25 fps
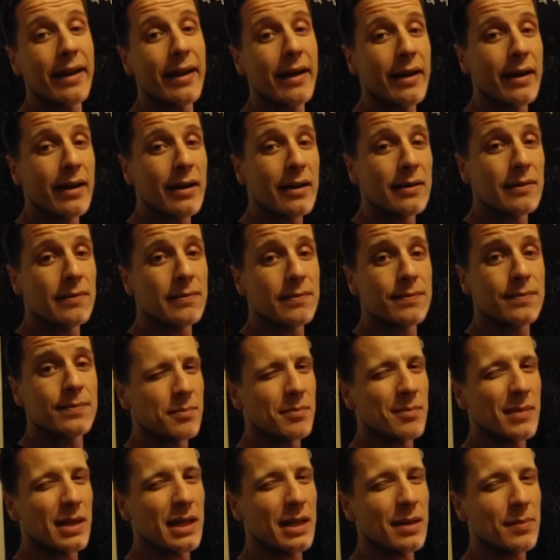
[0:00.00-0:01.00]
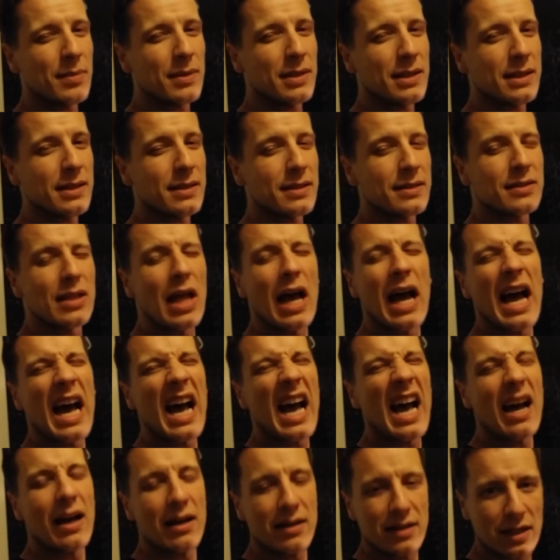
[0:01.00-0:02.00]

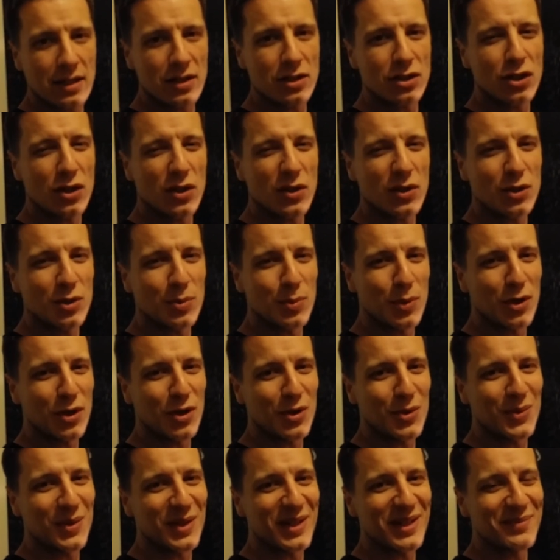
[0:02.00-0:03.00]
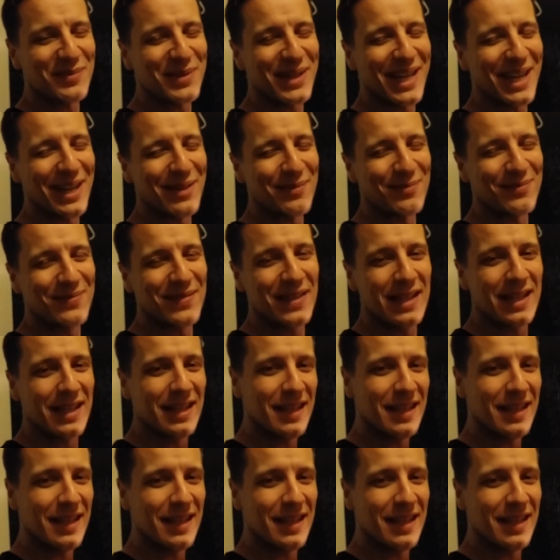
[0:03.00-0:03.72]
I'll show you tomorrow what it became.